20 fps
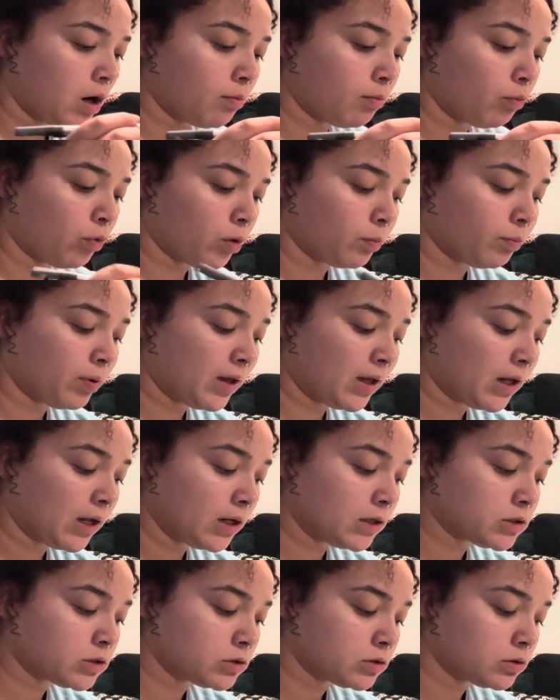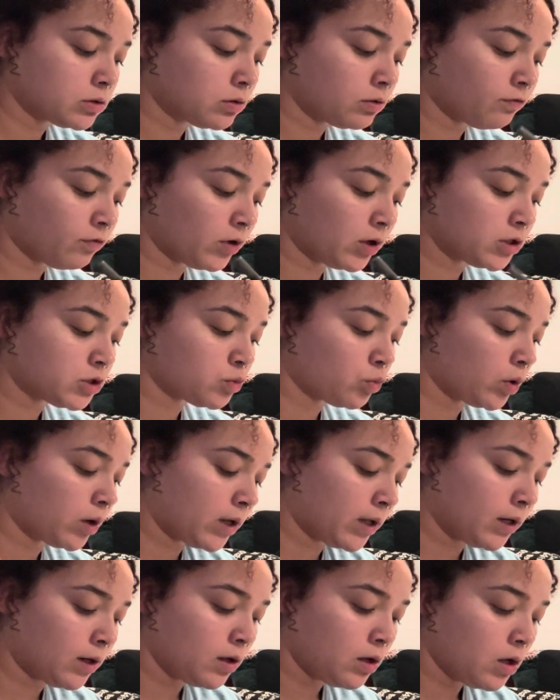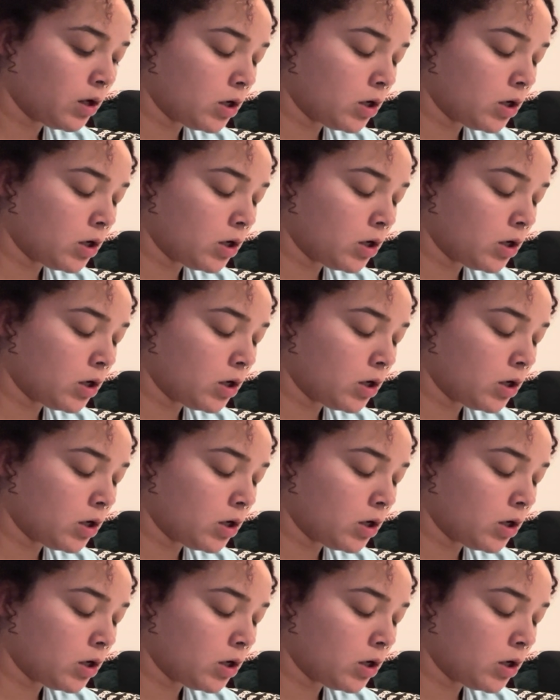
were picked for each one.